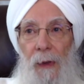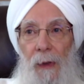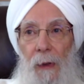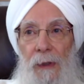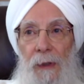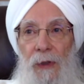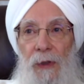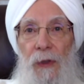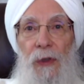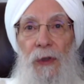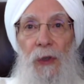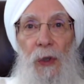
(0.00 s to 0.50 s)

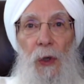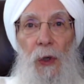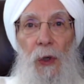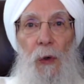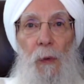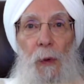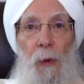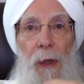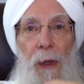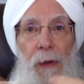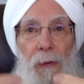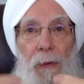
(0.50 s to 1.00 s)
to
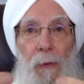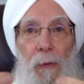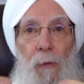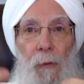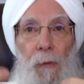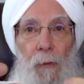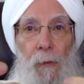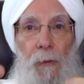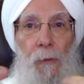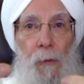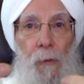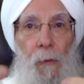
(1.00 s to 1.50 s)
do with
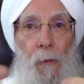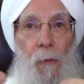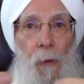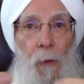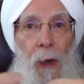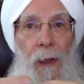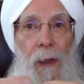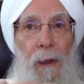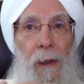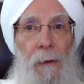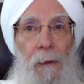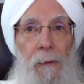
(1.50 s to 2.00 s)

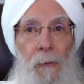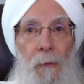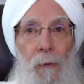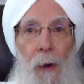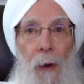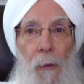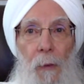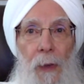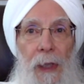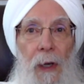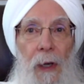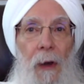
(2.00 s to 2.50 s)
what
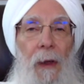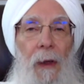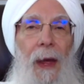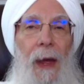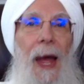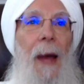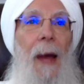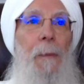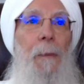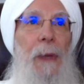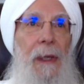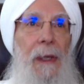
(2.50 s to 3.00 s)
we call
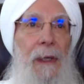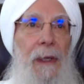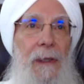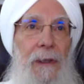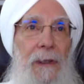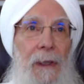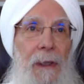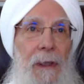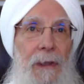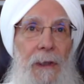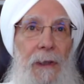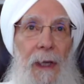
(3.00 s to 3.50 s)

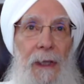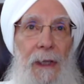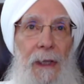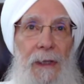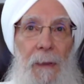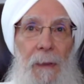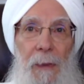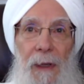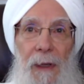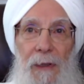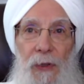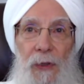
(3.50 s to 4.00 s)
happiness, in a
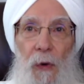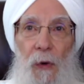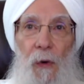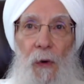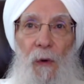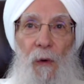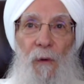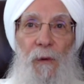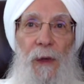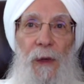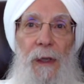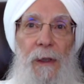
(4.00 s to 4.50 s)
sense. I mean, there's a
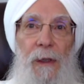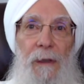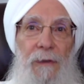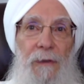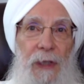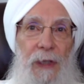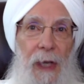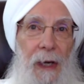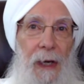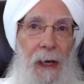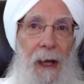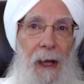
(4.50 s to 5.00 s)
whole field of
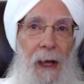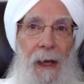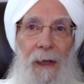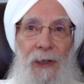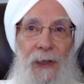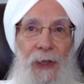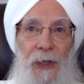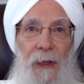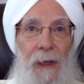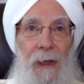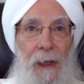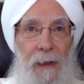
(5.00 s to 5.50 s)

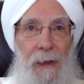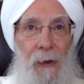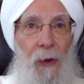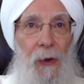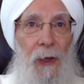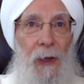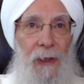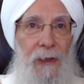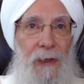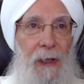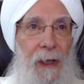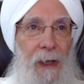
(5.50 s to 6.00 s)
psychology that
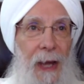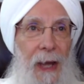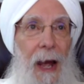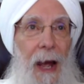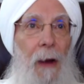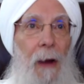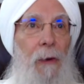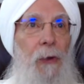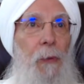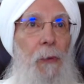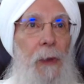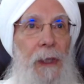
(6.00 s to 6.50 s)
looks at
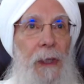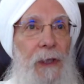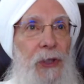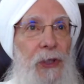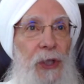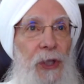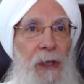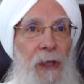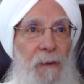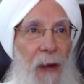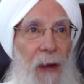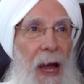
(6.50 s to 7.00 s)
how do we
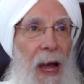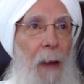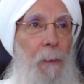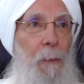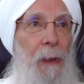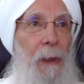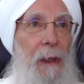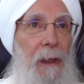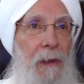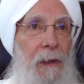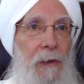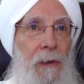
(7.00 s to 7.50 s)
achieve
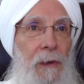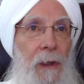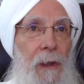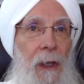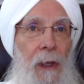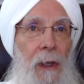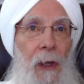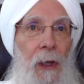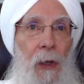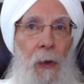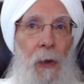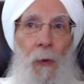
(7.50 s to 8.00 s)
happiness?
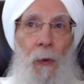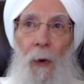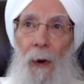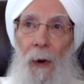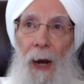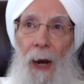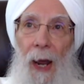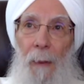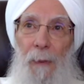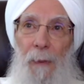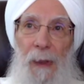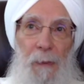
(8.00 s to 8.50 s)
Who are
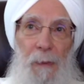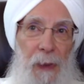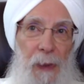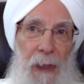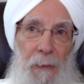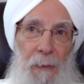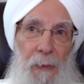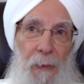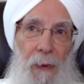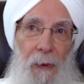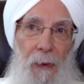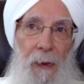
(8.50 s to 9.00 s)
happy
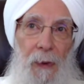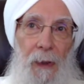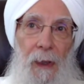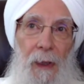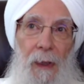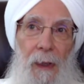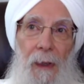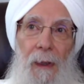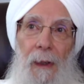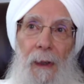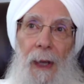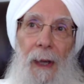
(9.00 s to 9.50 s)
people?
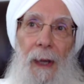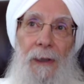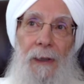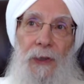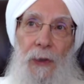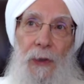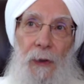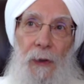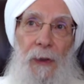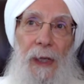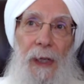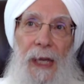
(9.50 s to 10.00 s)
And
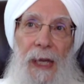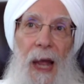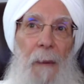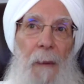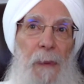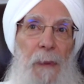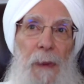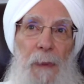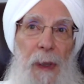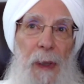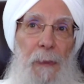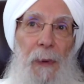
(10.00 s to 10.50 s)
certainly
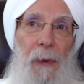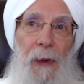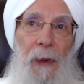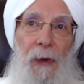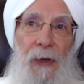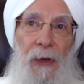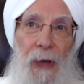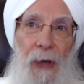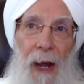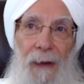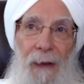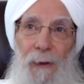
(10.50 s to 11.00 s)
happy people
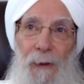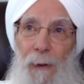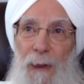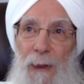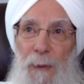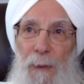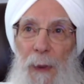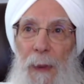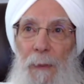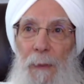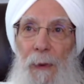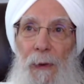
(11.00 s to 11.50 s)
are not those
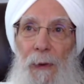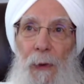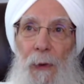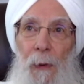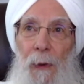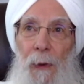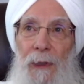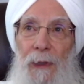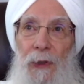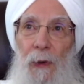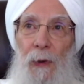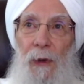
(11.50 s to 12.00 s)
people who
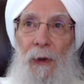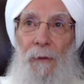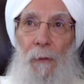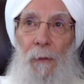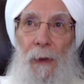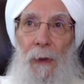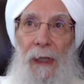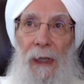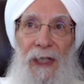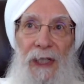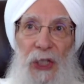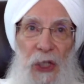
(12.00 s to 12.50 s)
are sort of
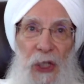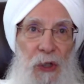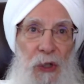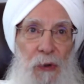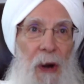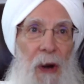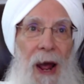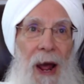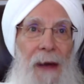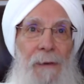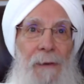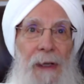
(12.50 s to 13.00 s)
really
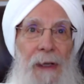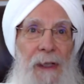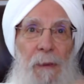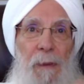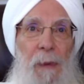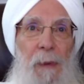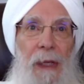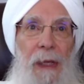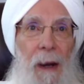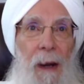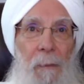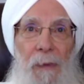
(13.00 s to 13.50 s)
striving to
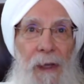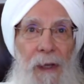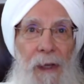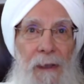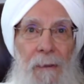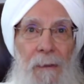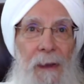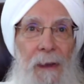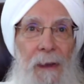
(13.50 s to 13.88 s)
become the